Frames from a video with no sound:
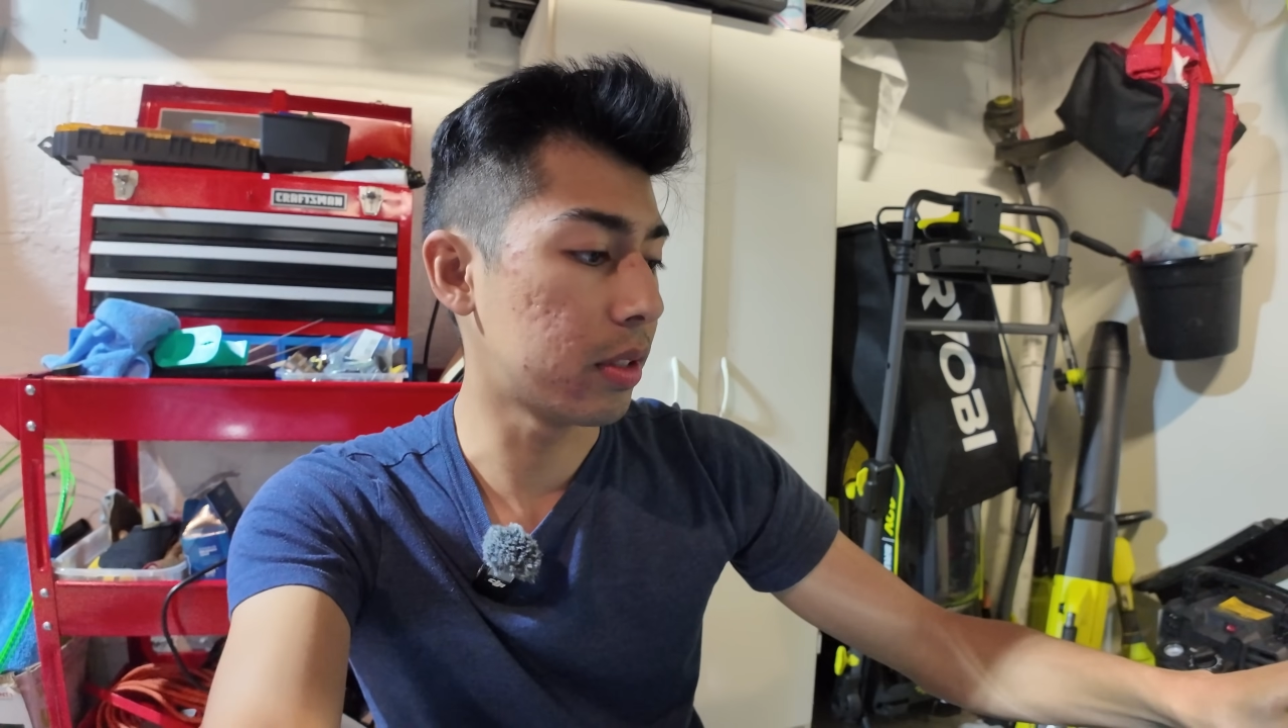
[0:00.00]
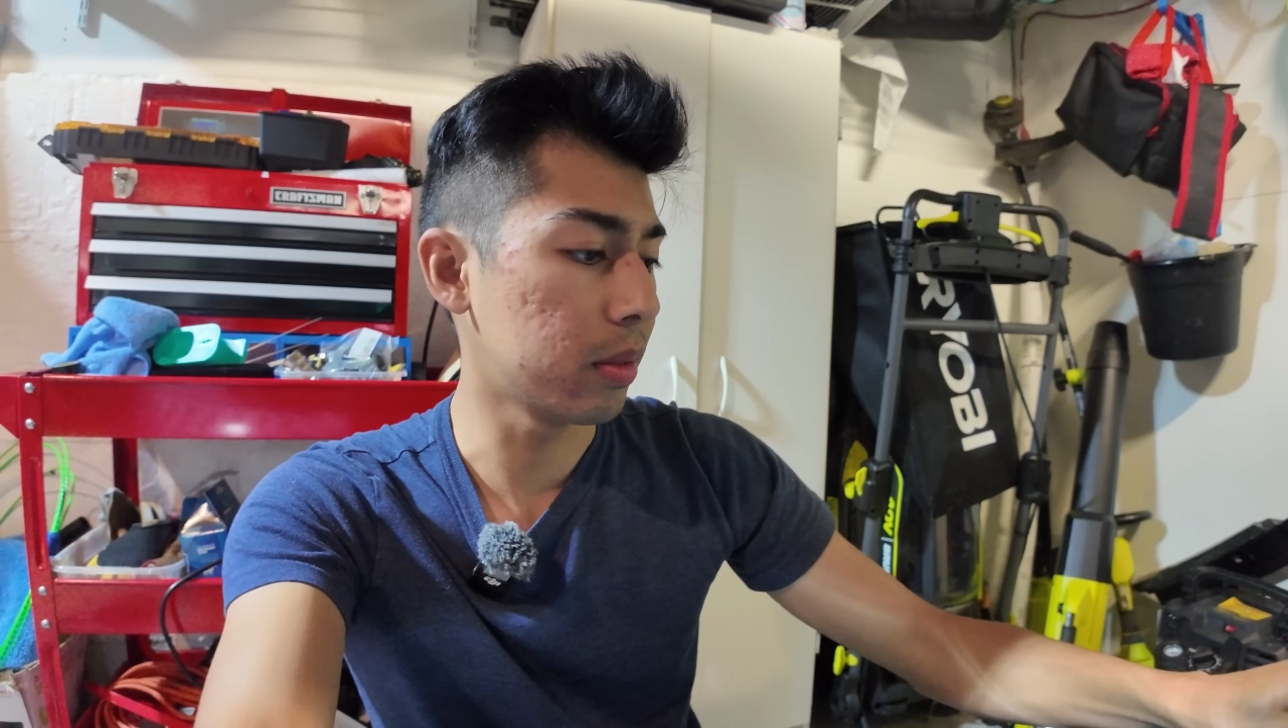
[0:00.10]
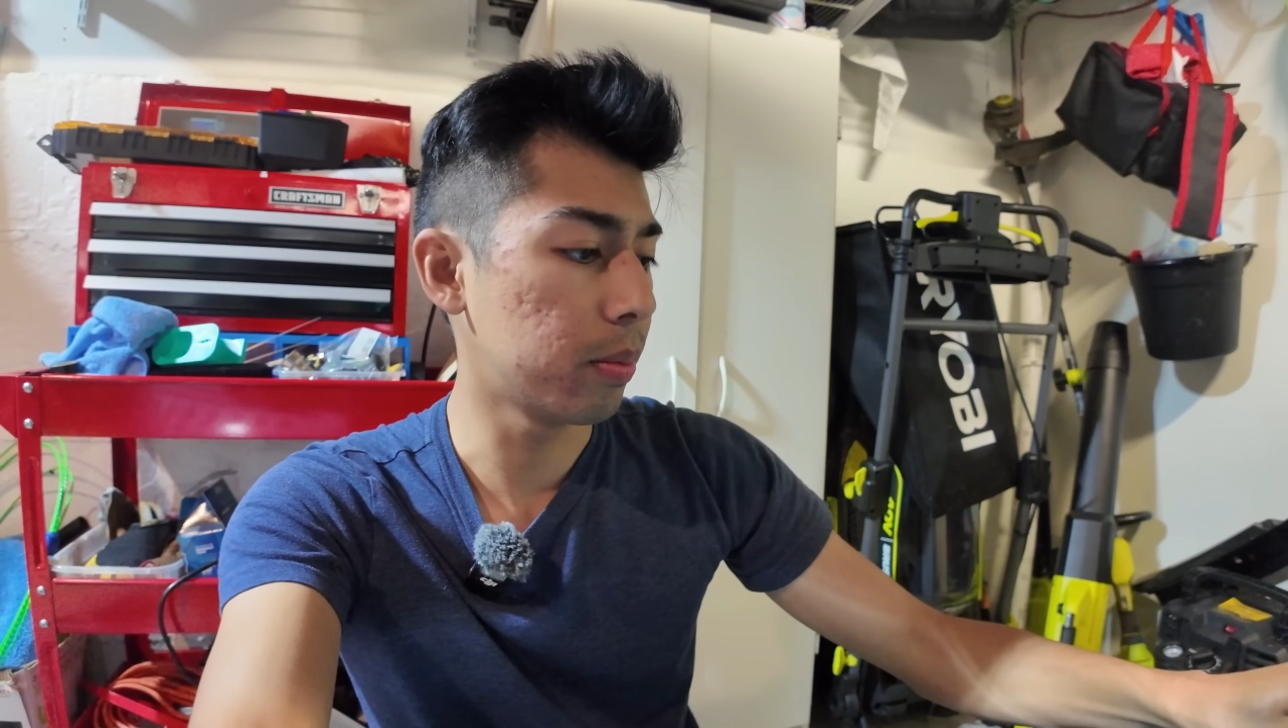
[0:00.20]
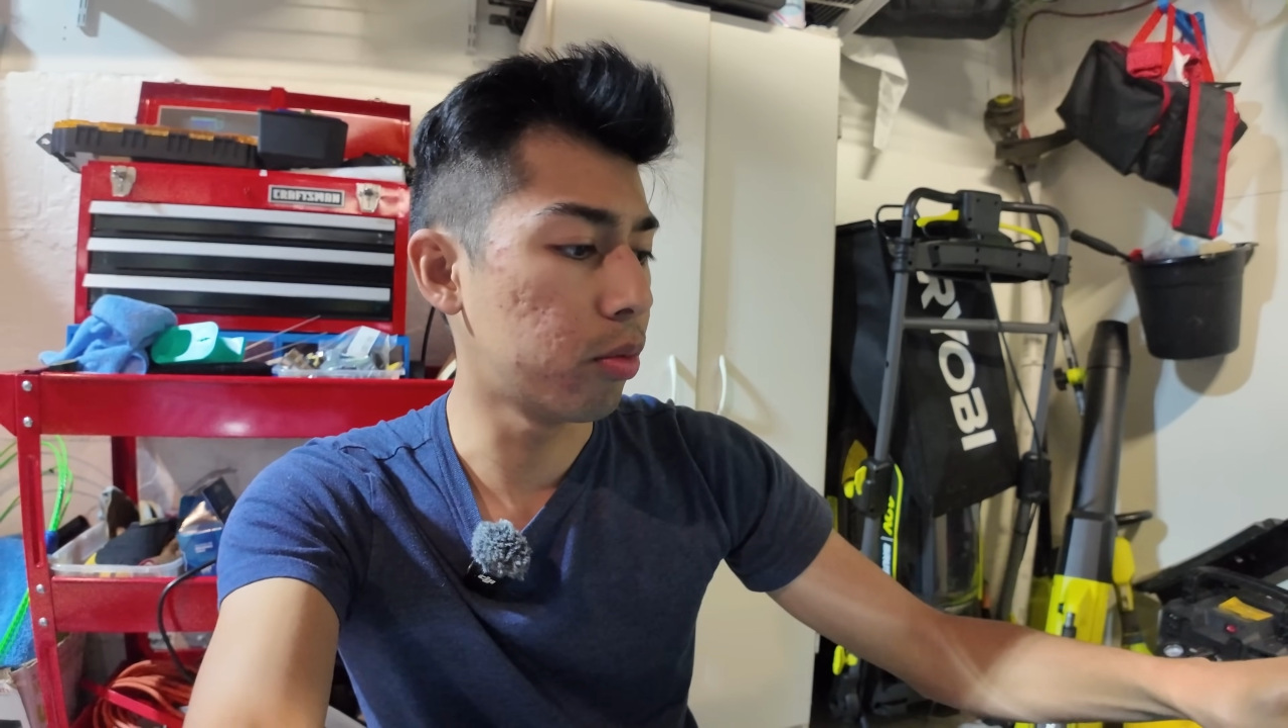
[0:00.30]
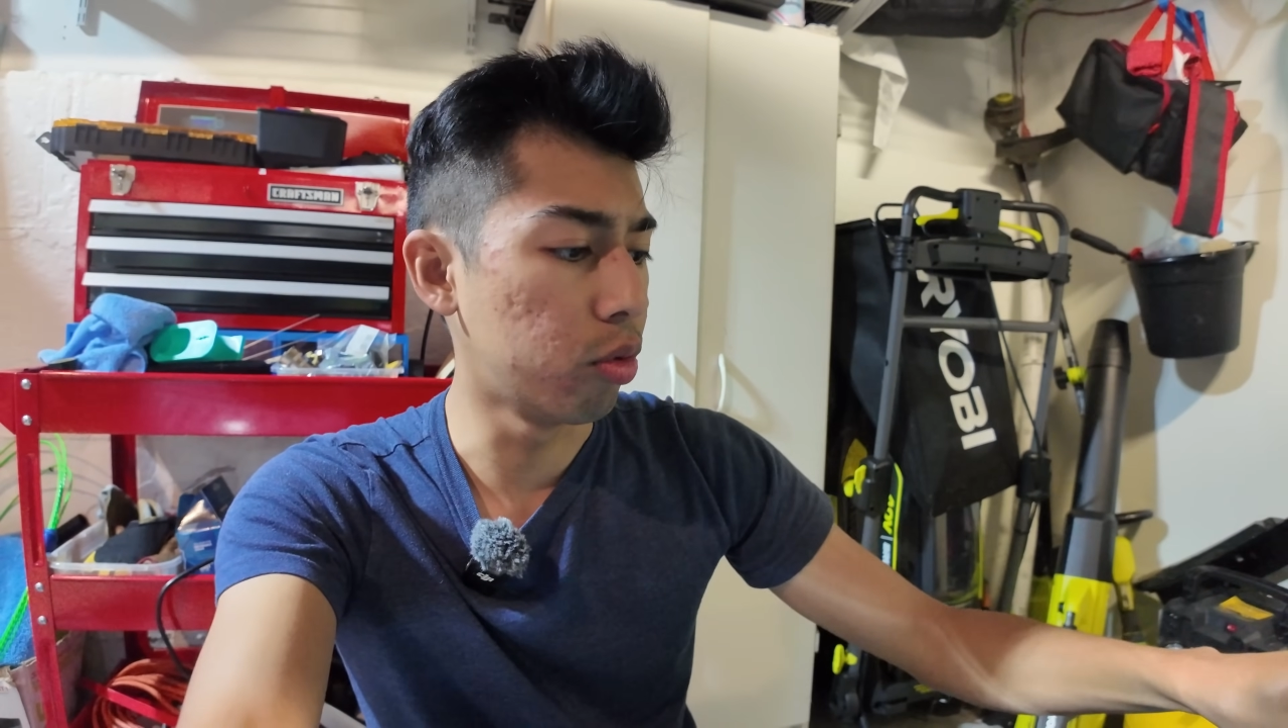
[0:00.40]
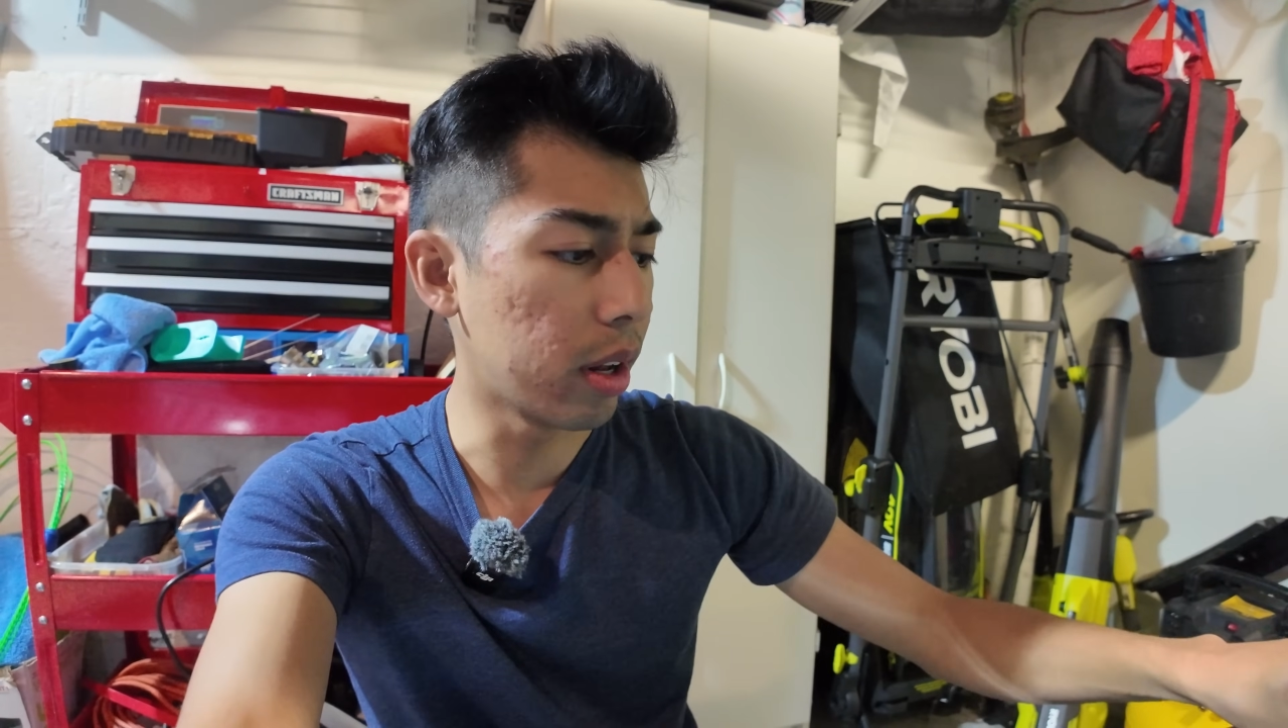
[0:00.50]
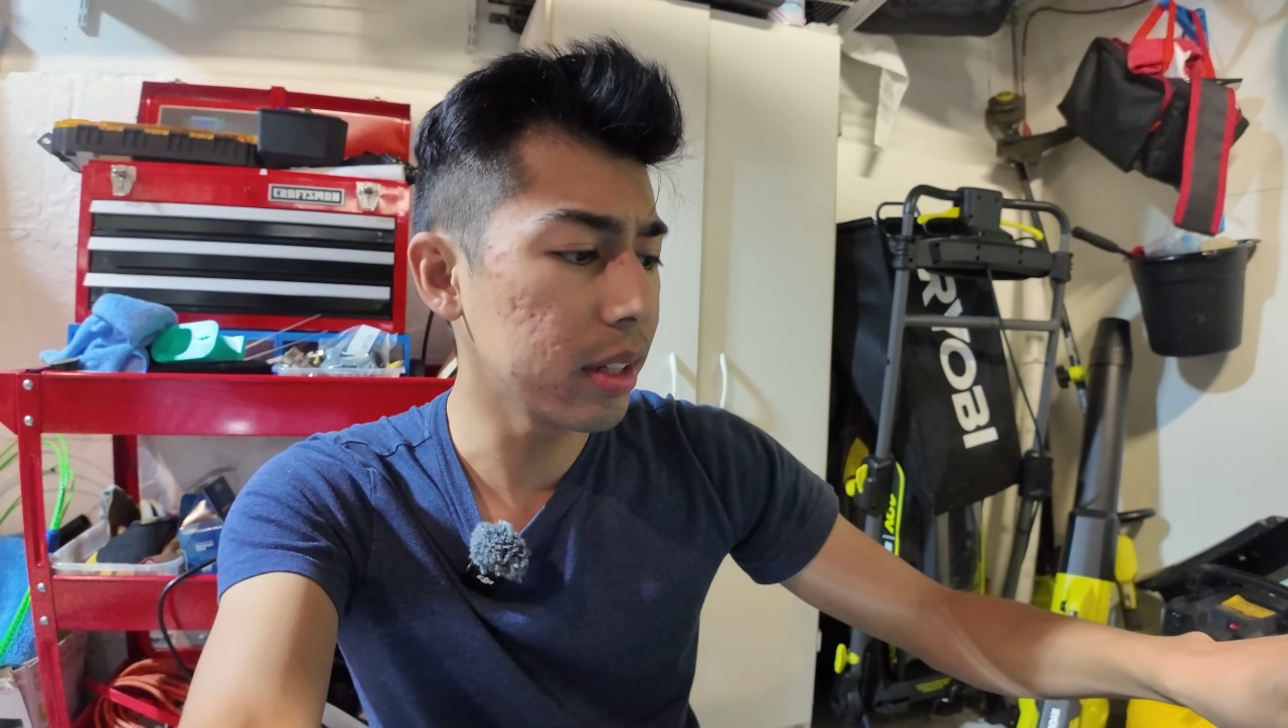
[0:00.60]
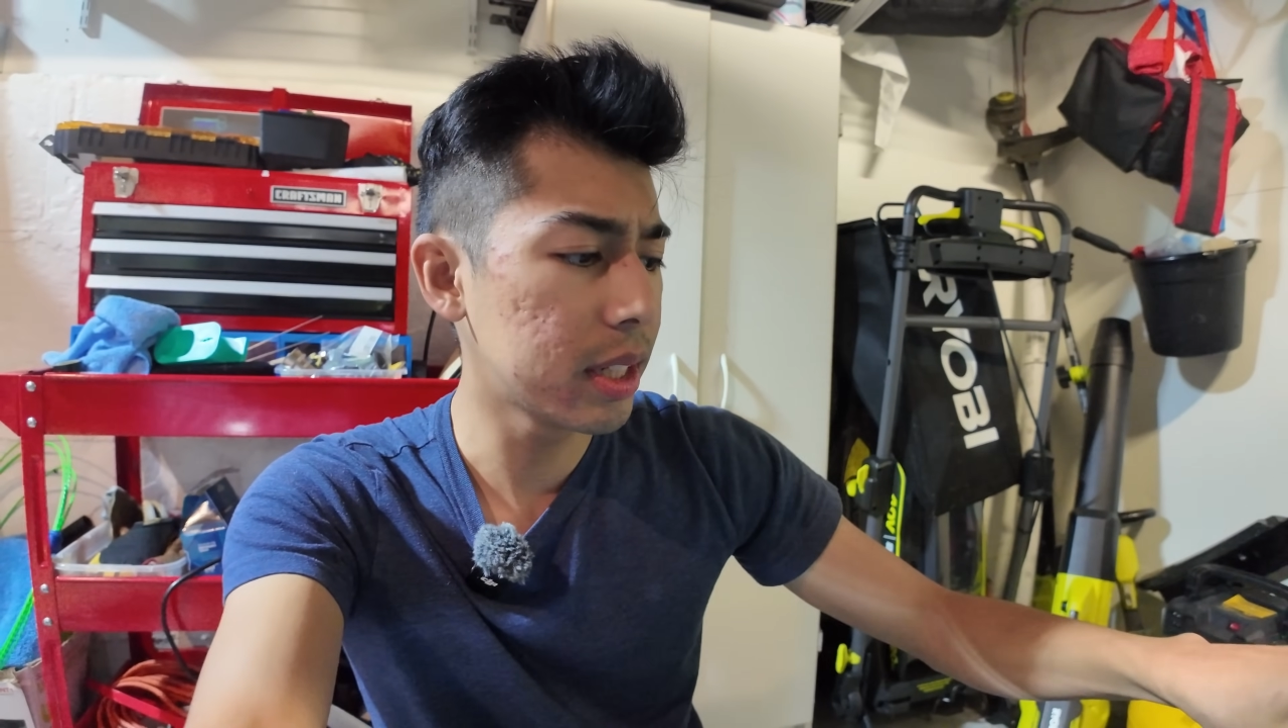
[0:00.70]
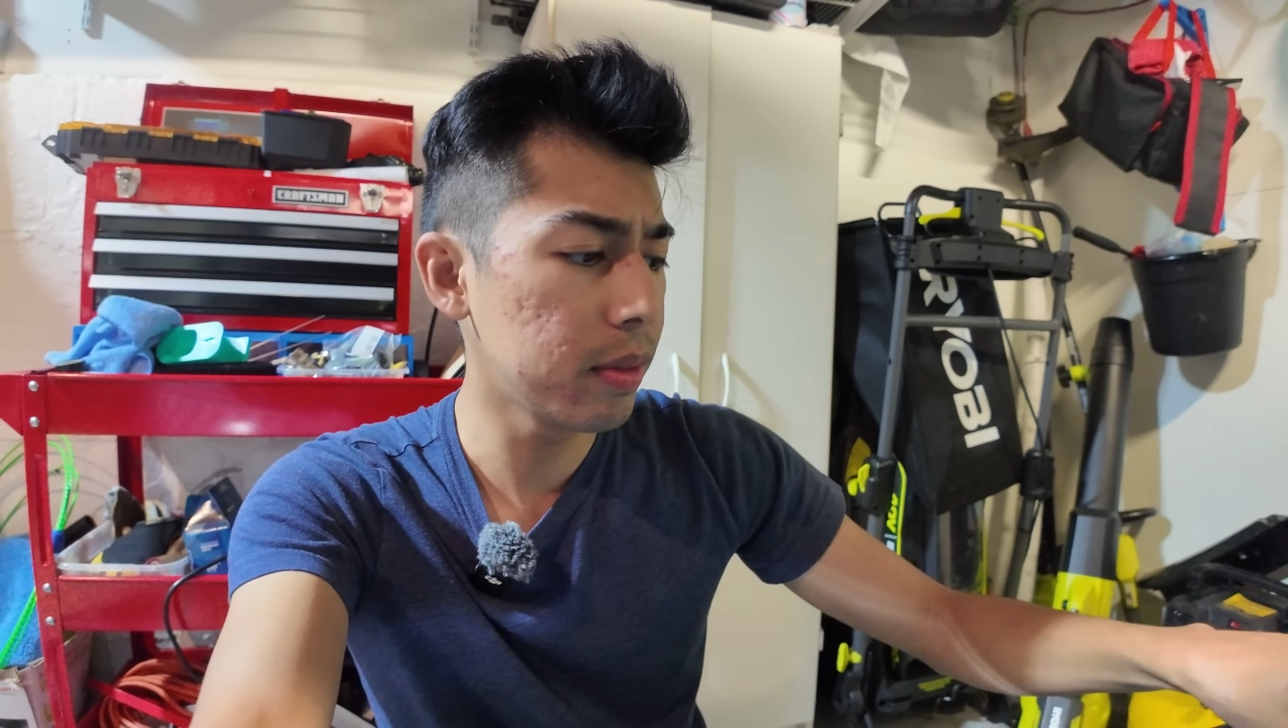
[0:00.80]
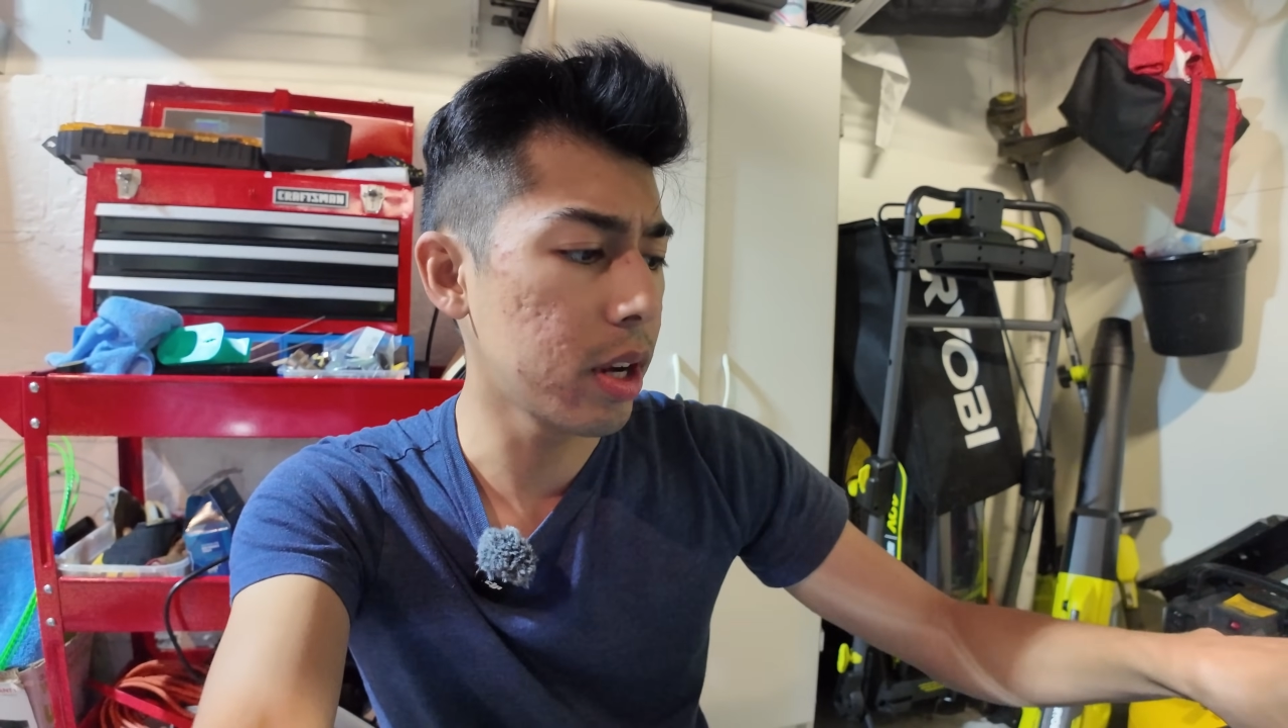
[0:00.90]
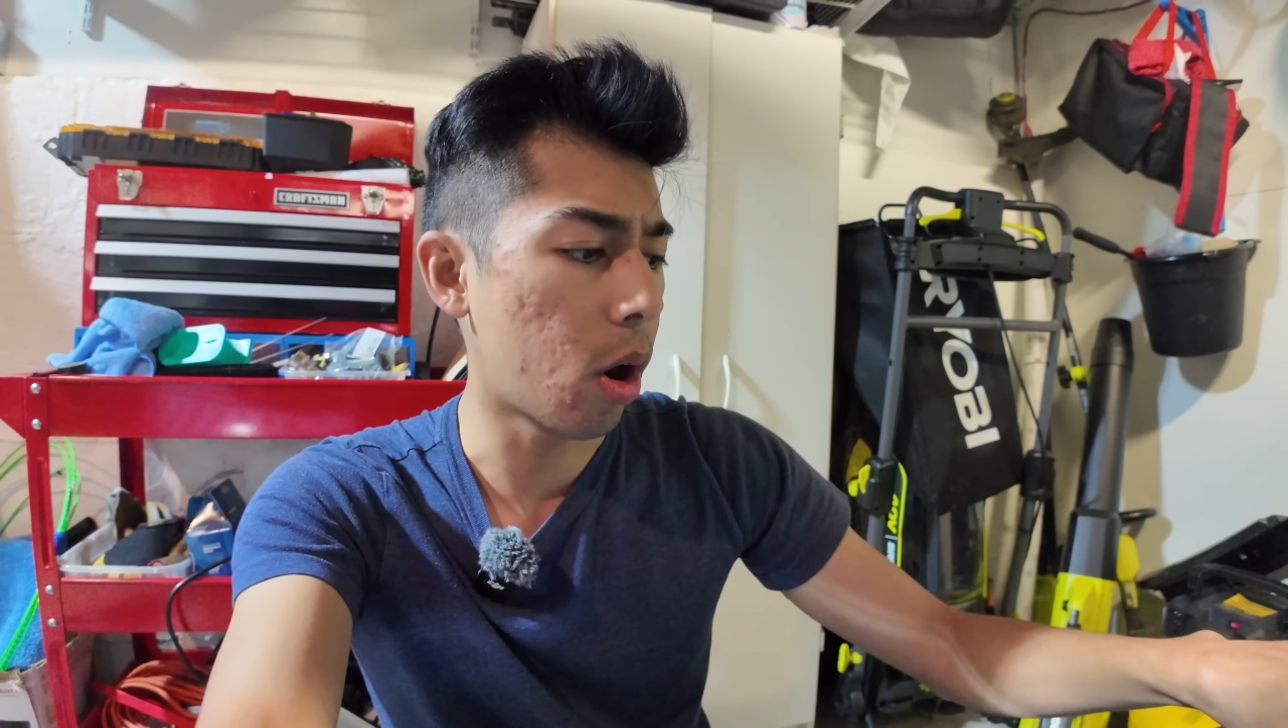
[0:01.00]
It's relatively